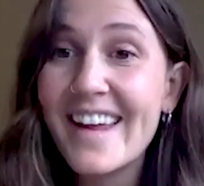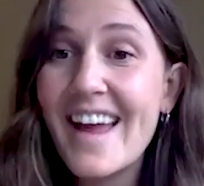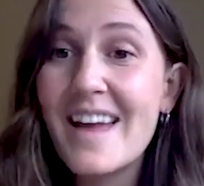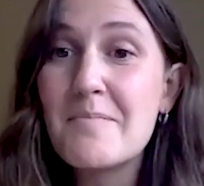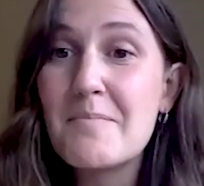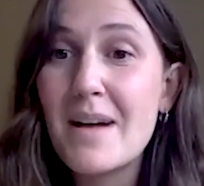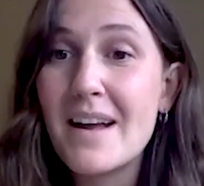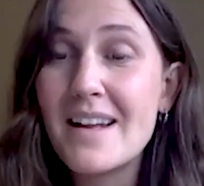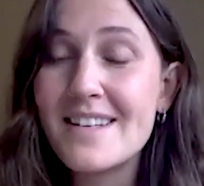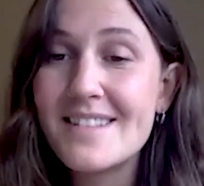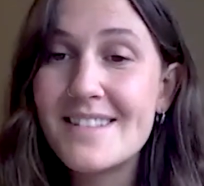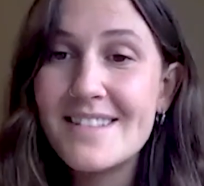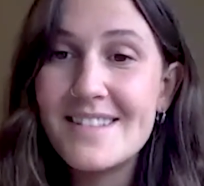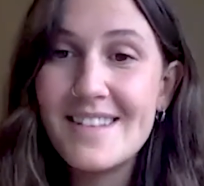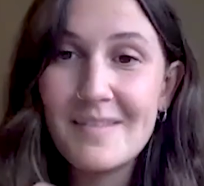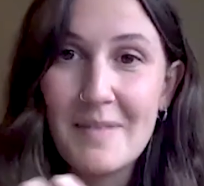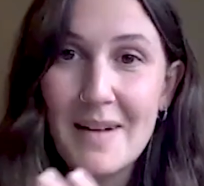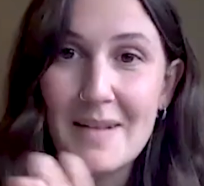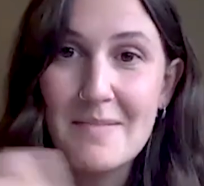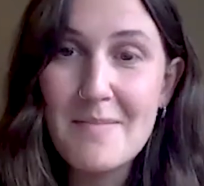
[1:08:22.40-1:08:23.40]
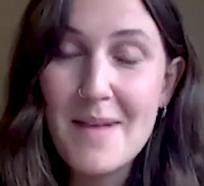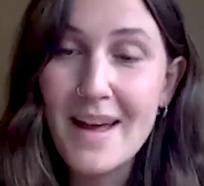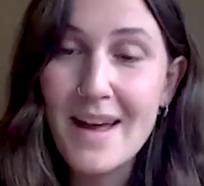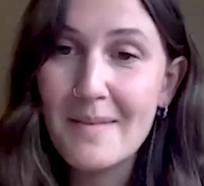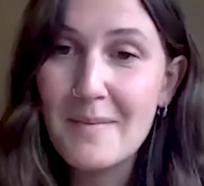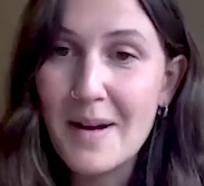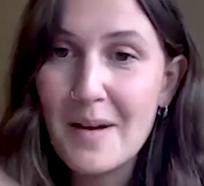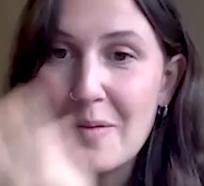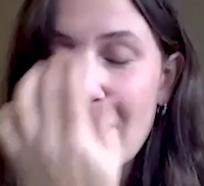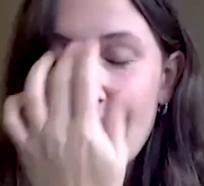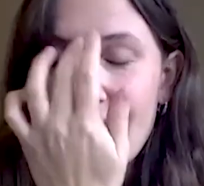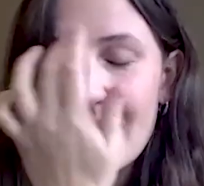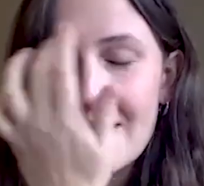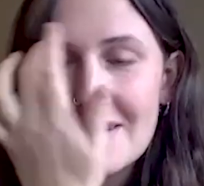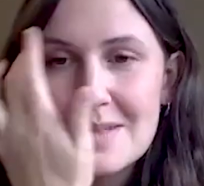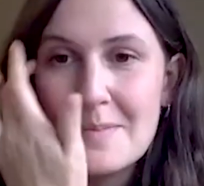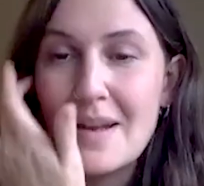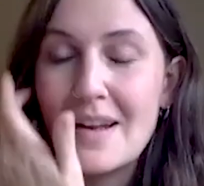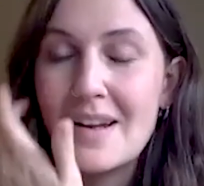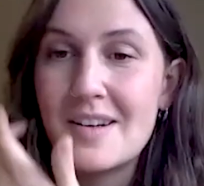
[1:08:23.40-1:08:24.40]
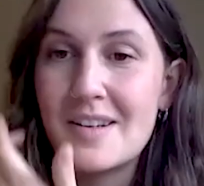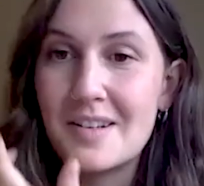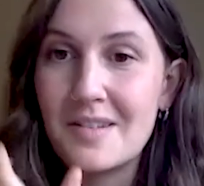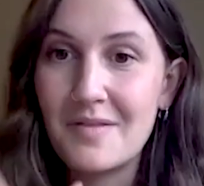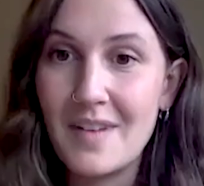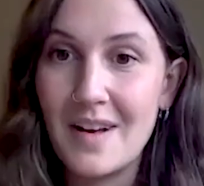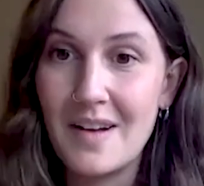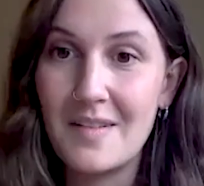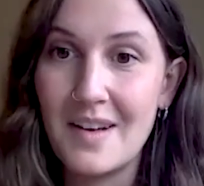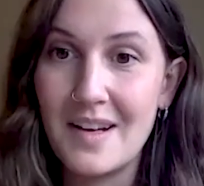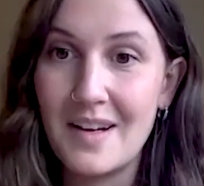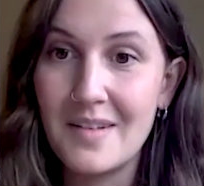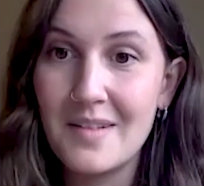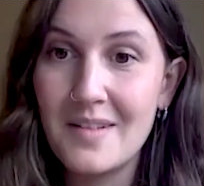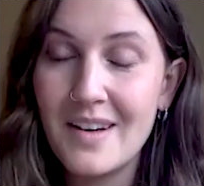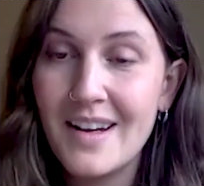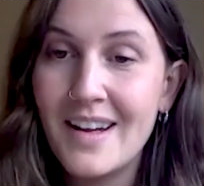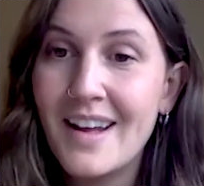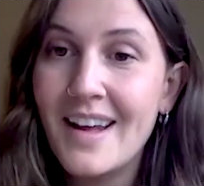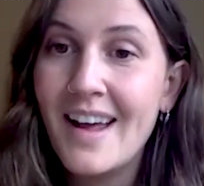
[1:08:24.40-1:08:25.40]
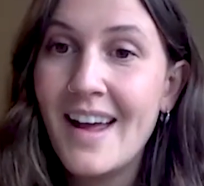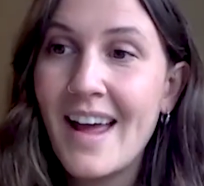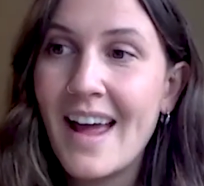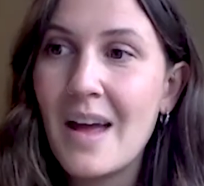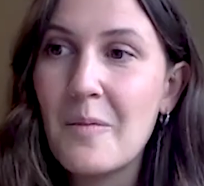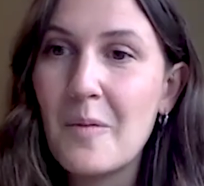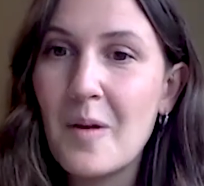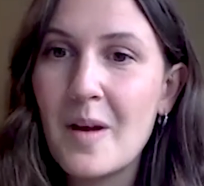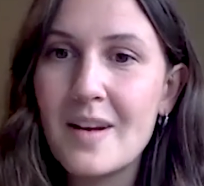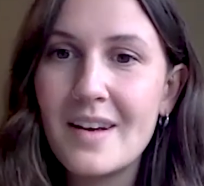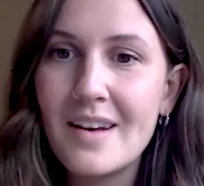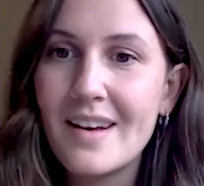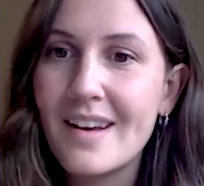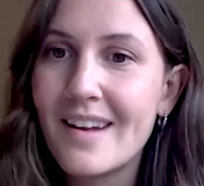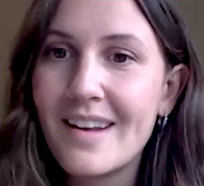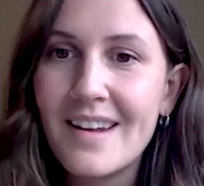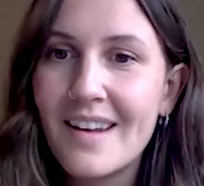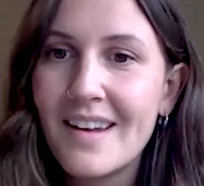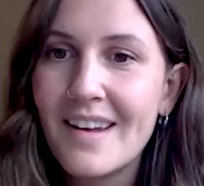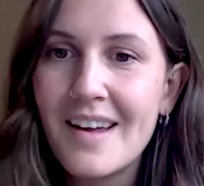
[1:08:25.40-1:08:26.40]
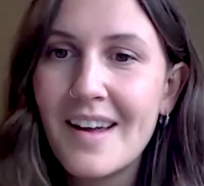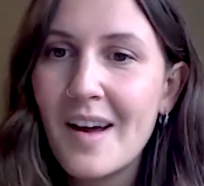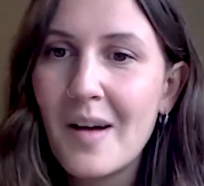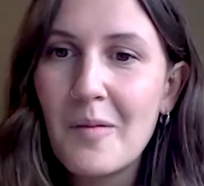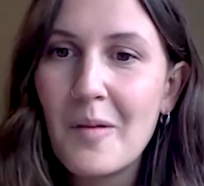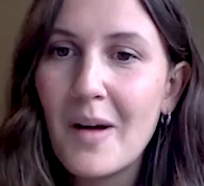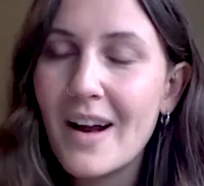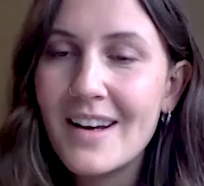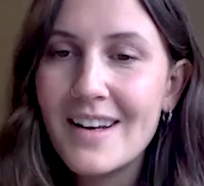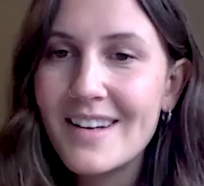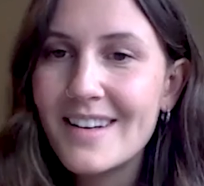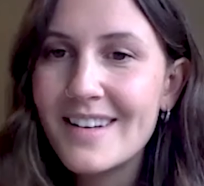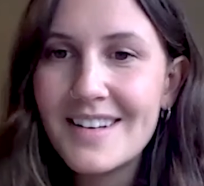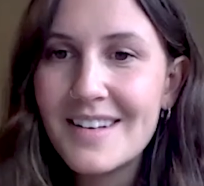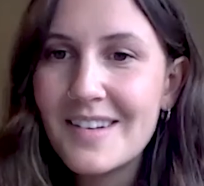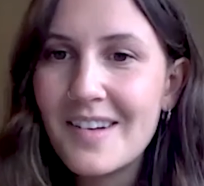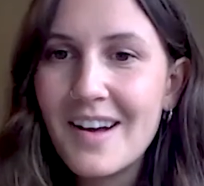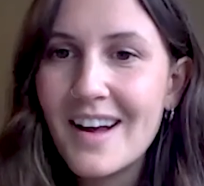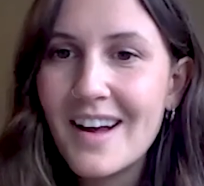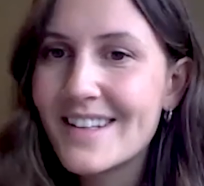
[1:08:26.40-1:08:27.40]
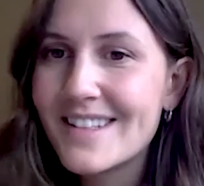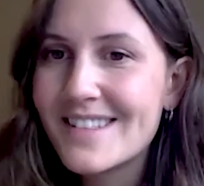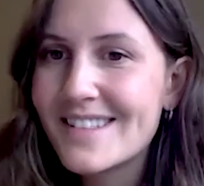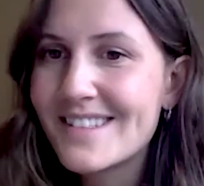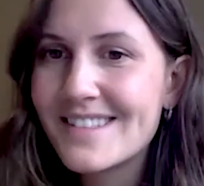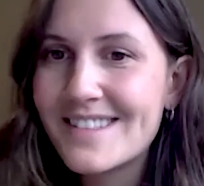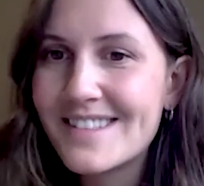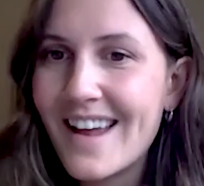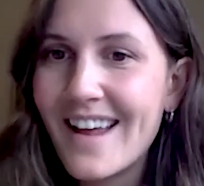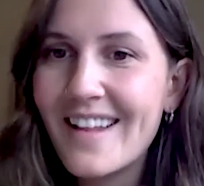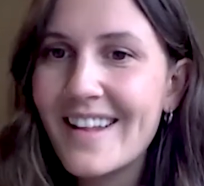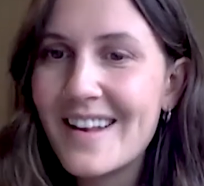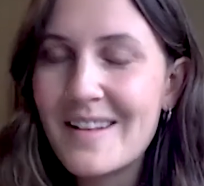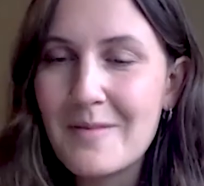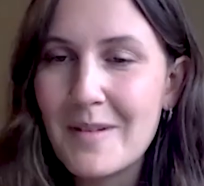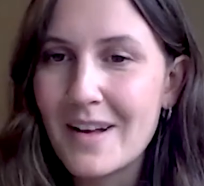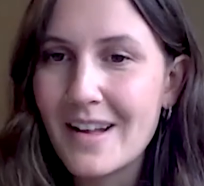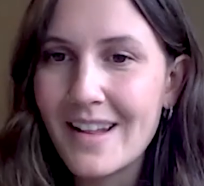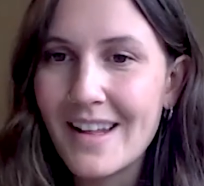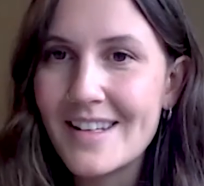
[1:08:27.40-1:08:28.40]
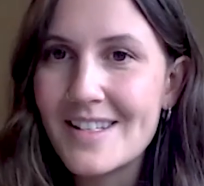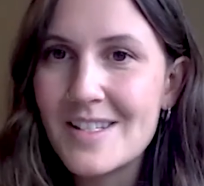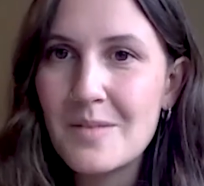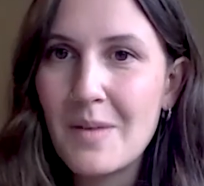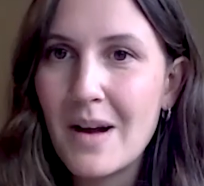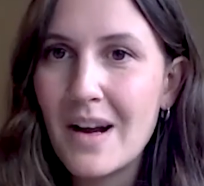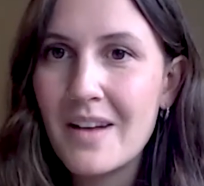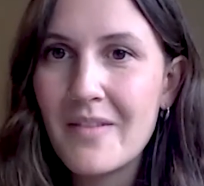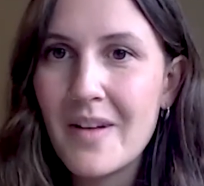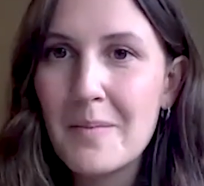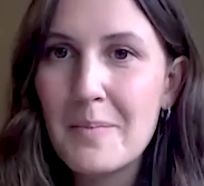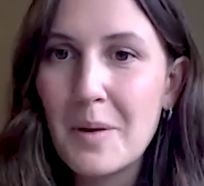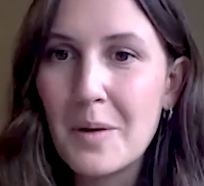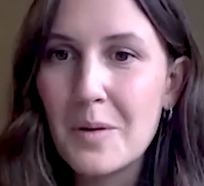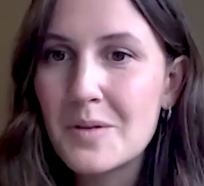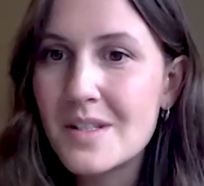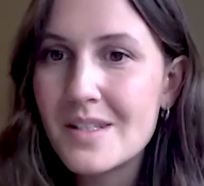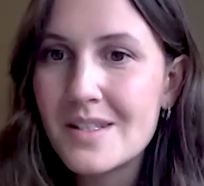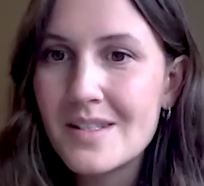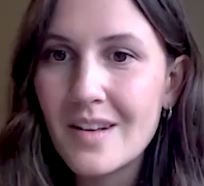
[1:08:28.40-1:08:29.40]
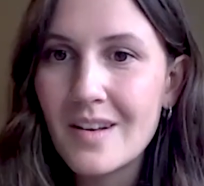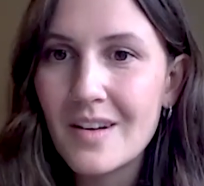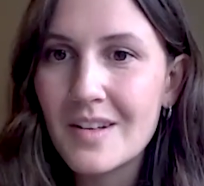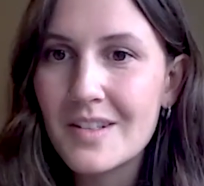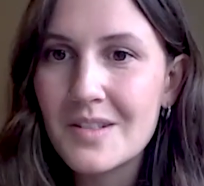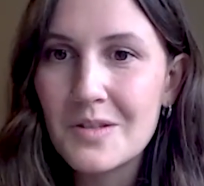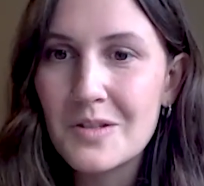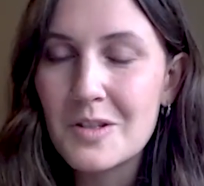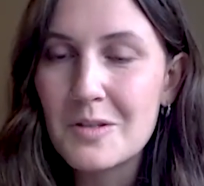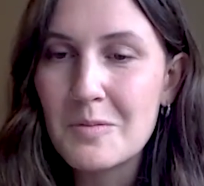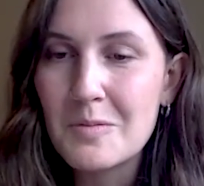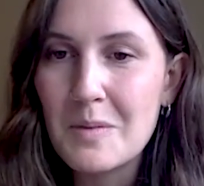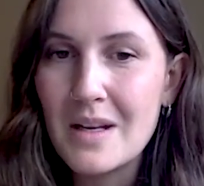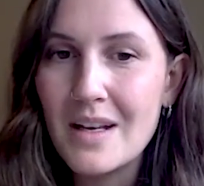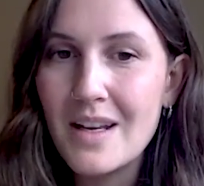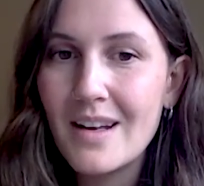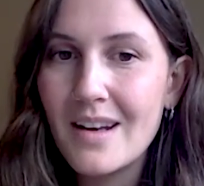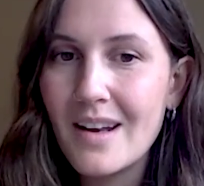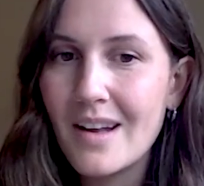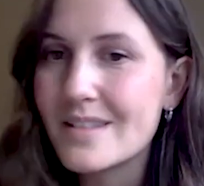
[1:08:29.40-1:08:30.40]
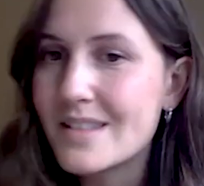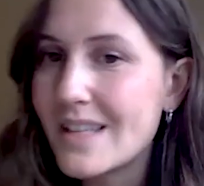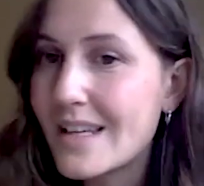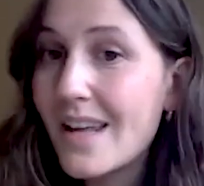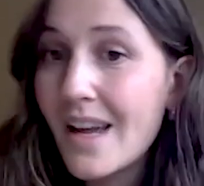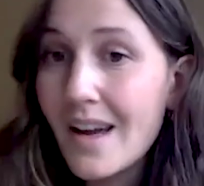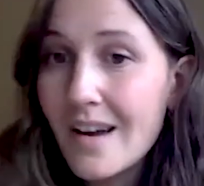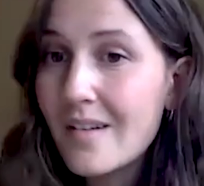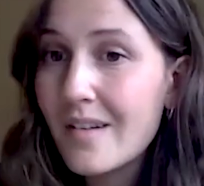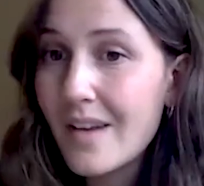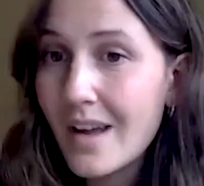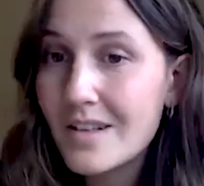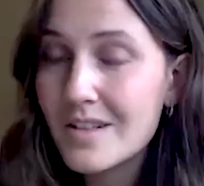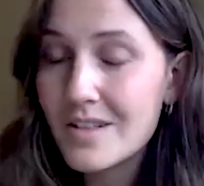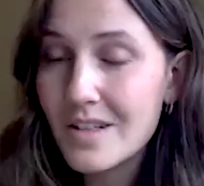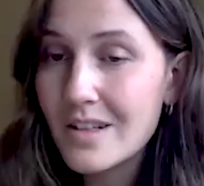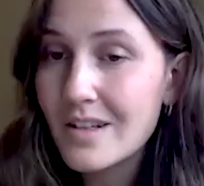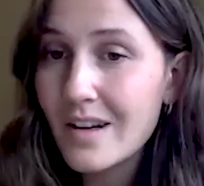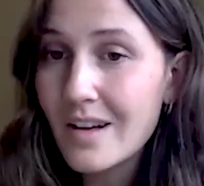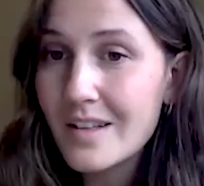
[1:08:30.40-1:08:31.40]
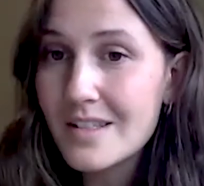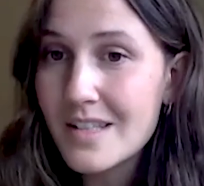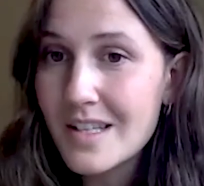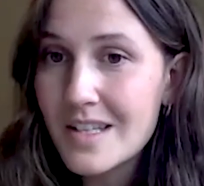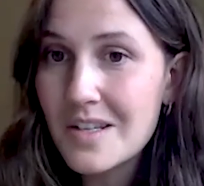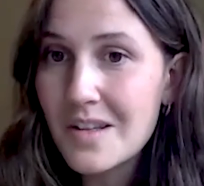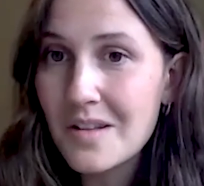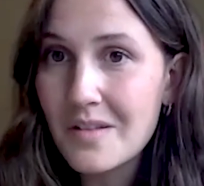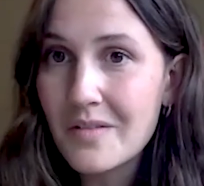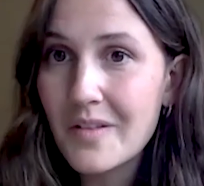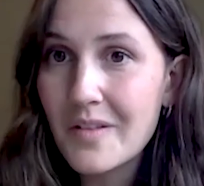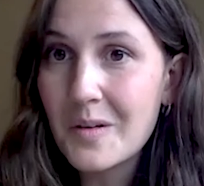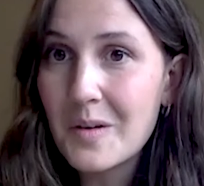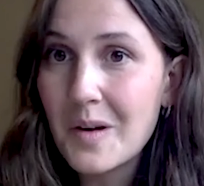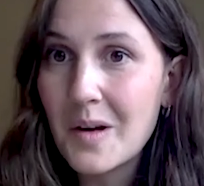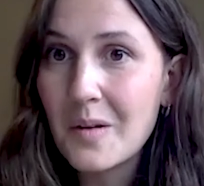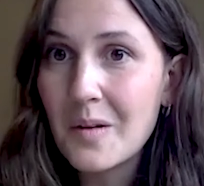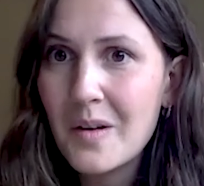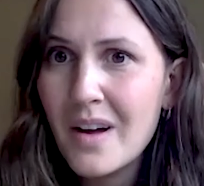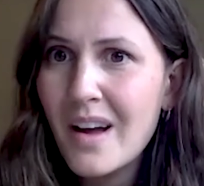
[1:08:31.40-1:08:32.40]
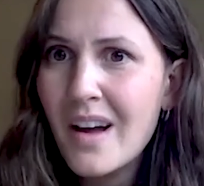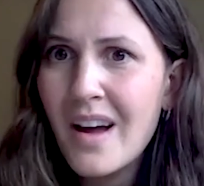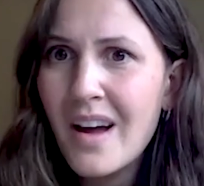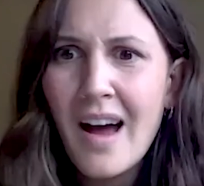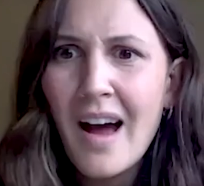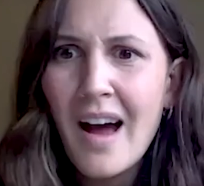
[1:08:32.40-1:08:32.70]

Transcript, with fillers: like, and my, my, ma- my warehouse manager found out and went, why didn't you guys tell anyone? Like, do you mind if I post this on our social media? And I was like, yeah, okay, sure. I'll send you the photo.